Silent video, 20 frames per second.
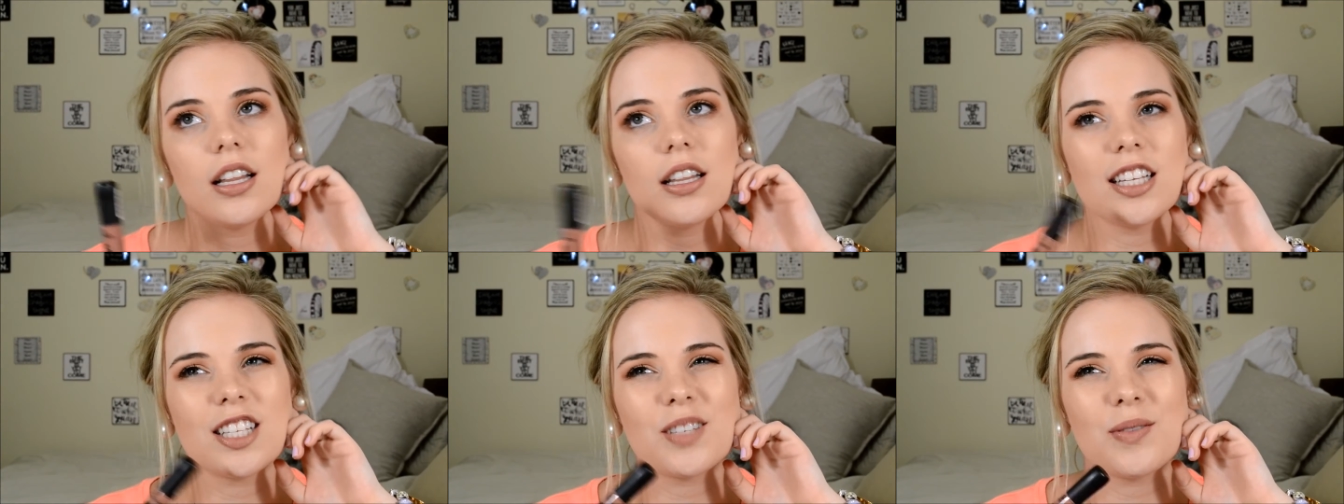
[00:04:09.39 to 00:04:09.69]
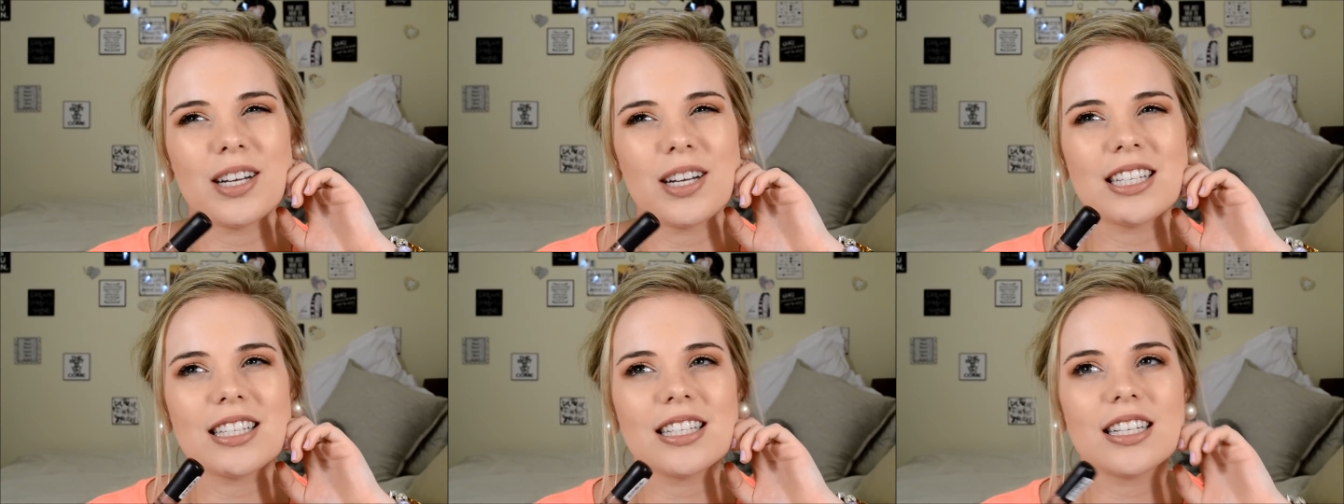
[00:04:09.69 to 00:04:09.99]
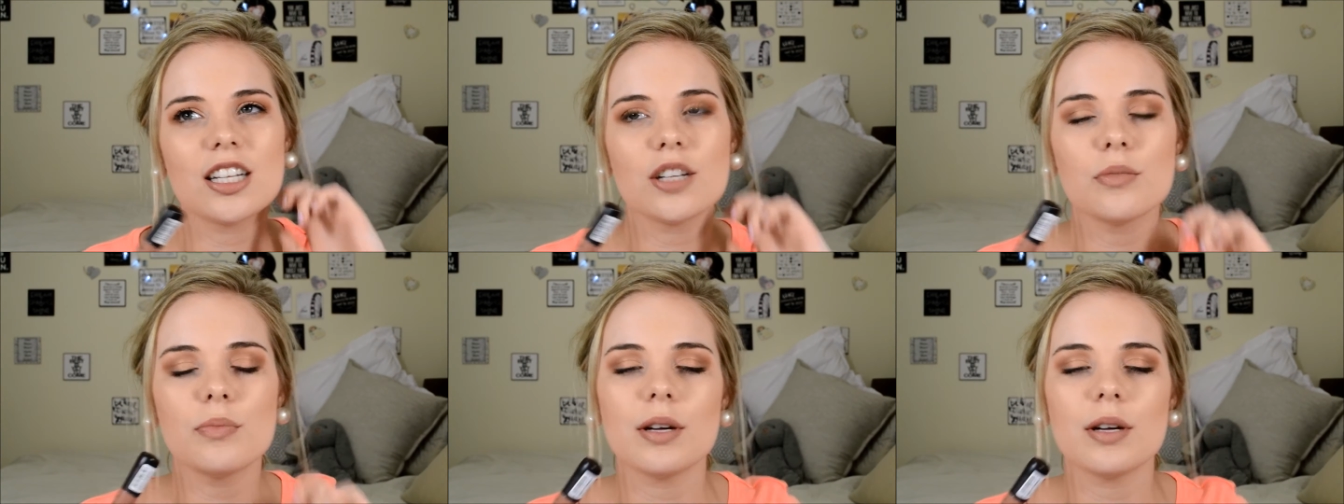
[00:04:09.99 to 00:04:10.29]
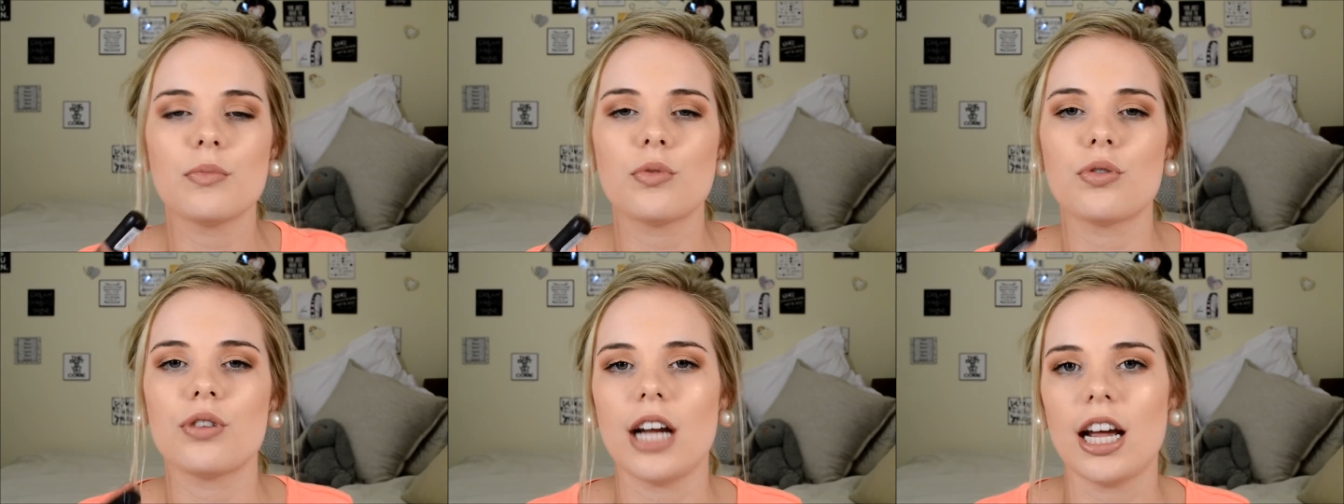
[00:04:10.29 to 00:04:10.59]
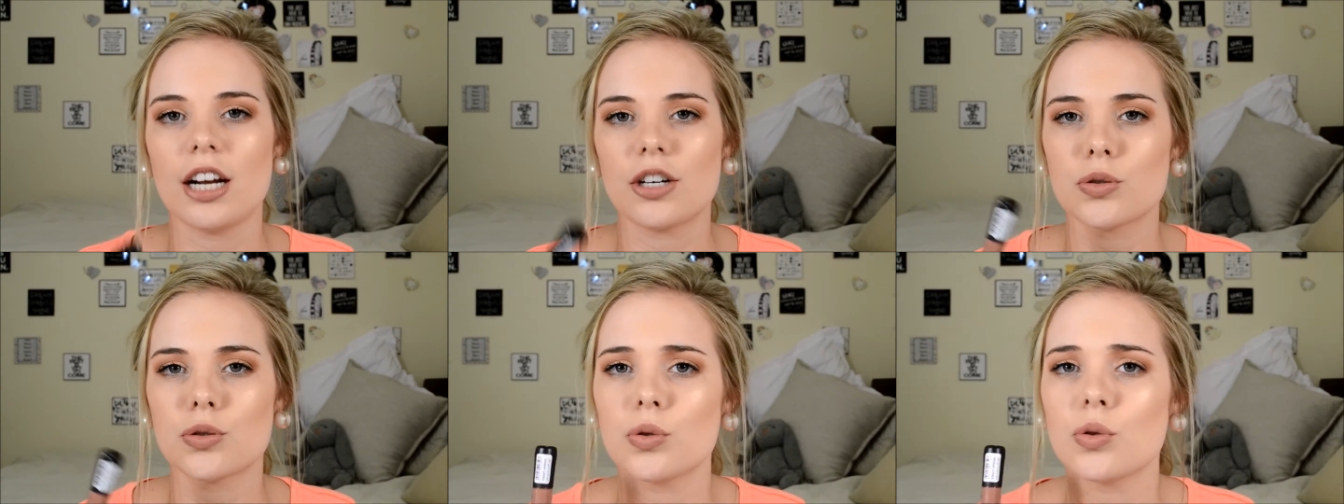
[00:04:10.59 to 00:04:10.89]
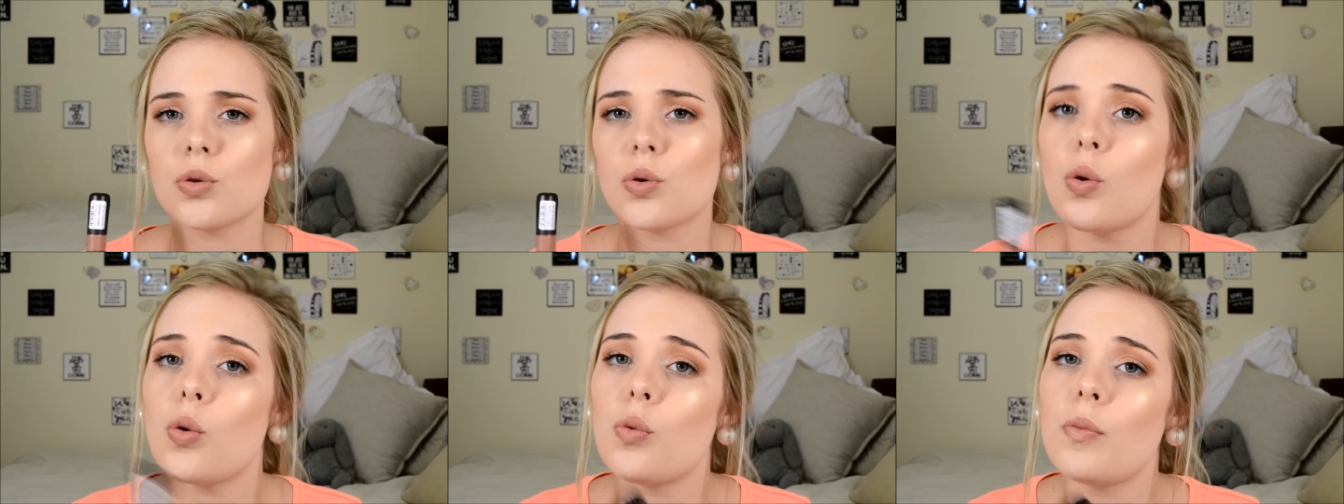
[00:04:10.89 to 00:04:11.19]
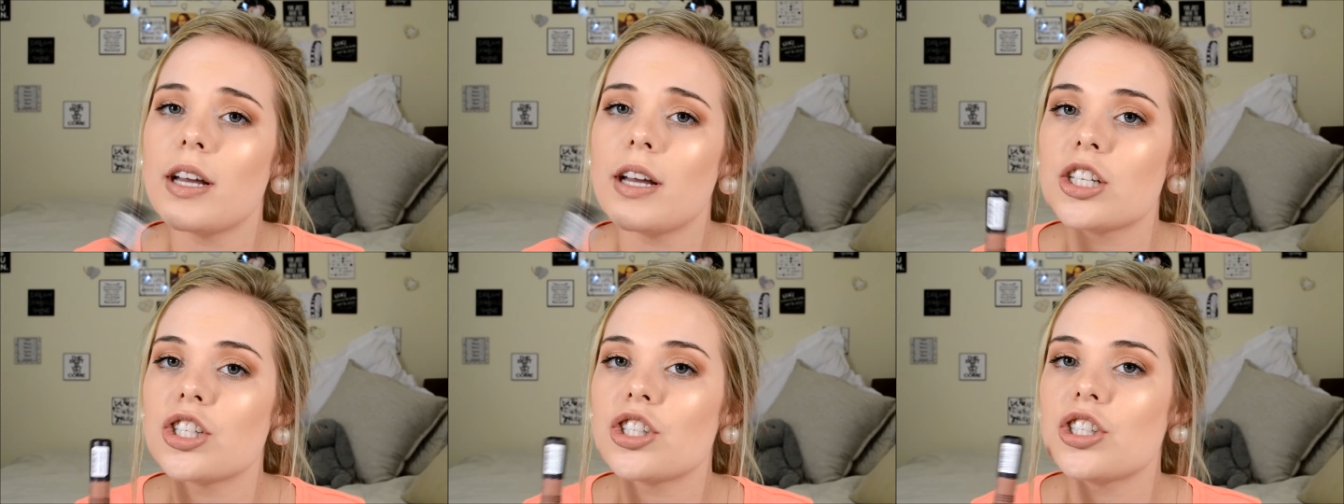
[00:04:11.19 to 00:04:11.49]
This one is a little bit more natural,
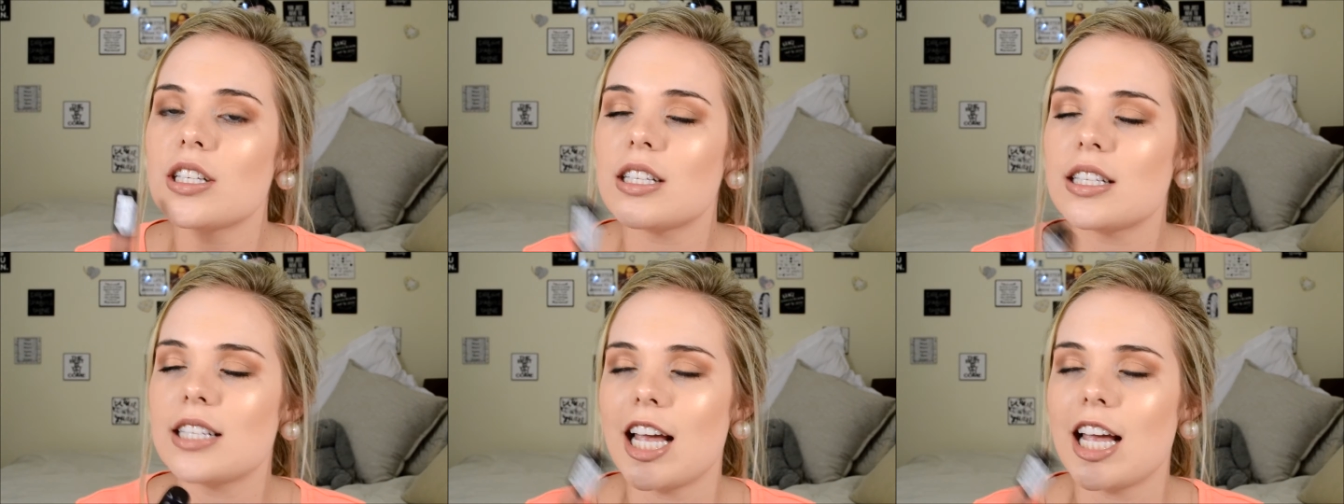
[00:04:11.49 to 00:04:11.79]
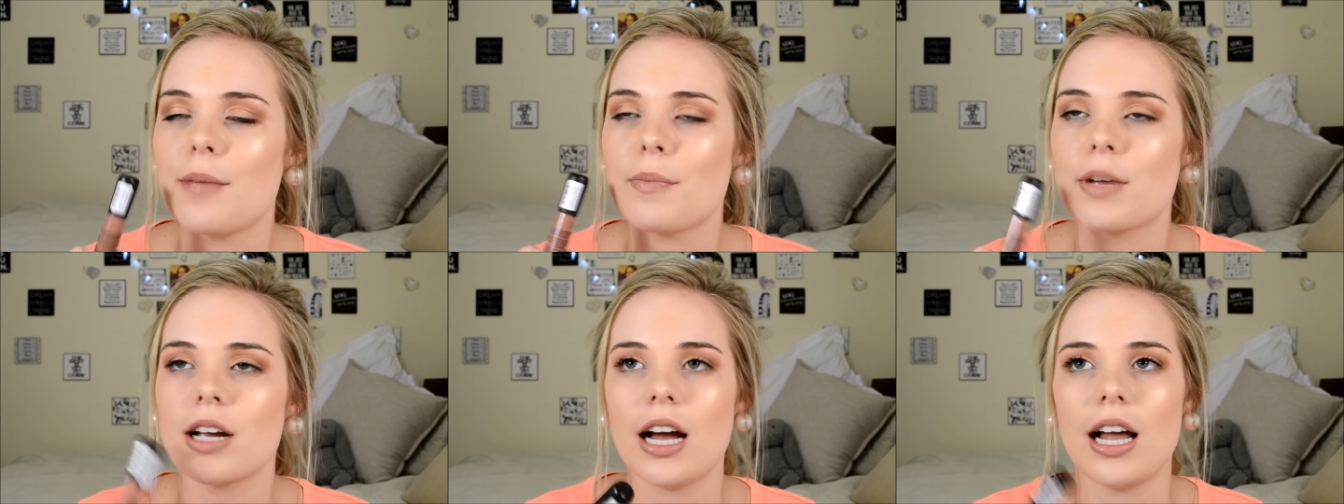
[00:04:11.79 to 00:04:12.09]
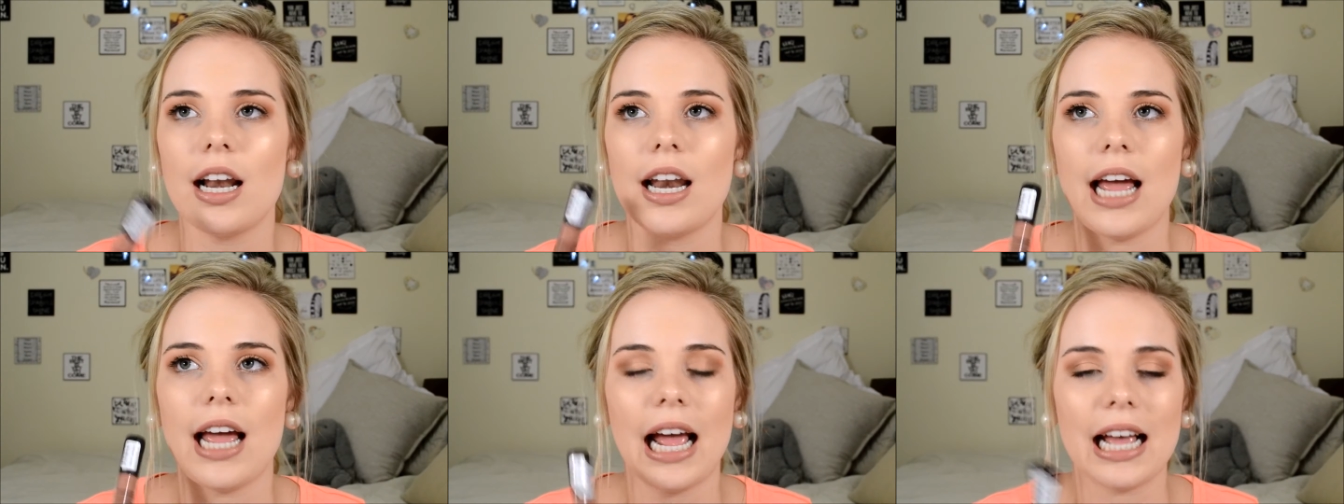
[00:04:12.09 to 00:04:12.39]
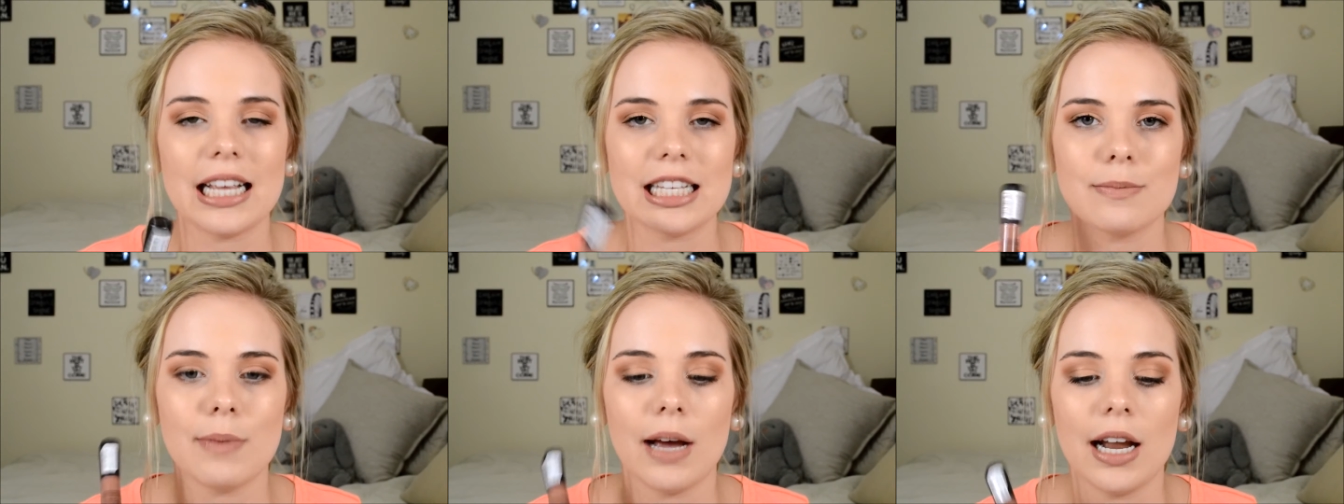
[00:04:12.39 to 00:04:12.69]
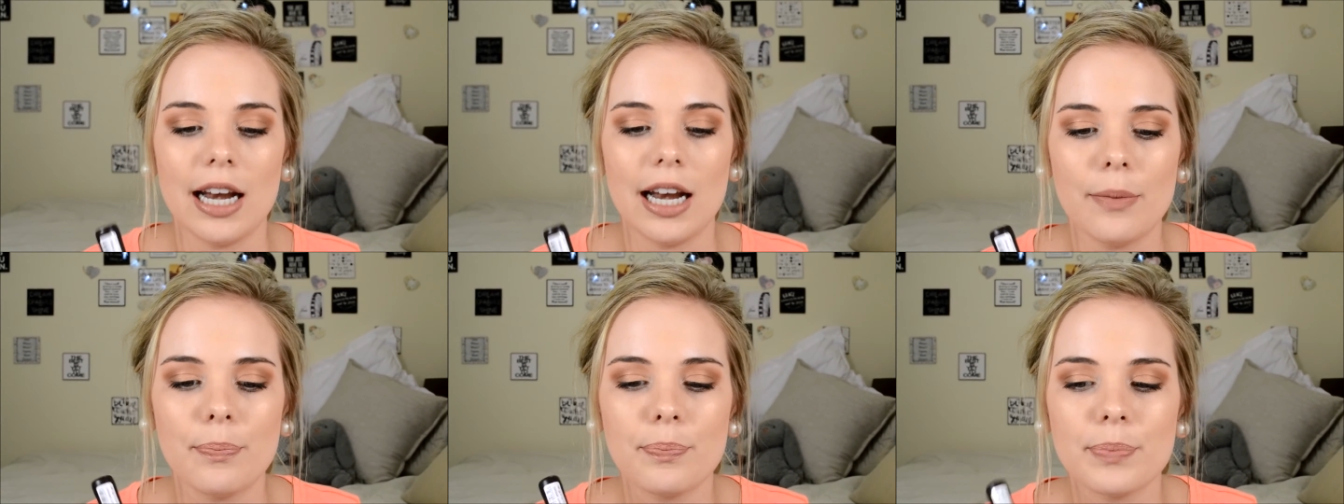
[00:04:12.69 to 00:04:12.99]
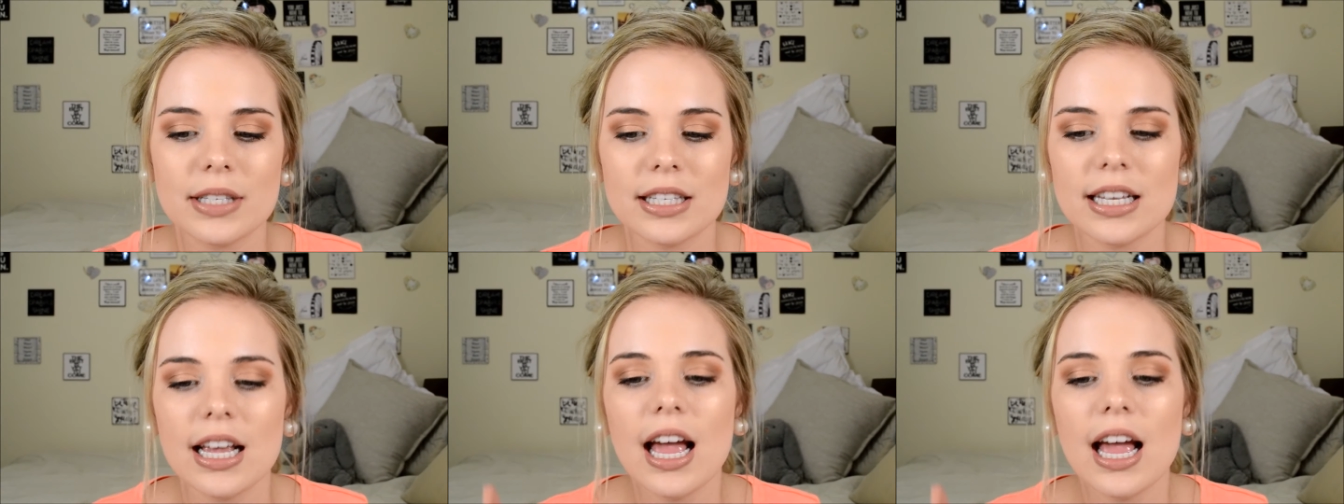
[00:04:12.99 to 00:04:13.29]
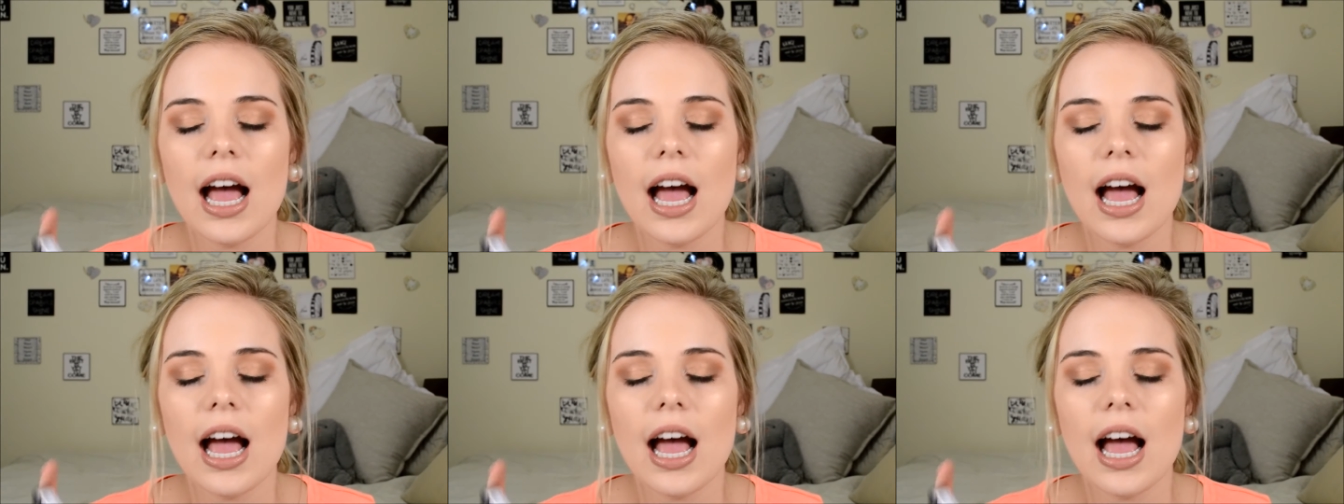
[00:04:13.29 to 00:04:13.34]
almost the same color as my lips.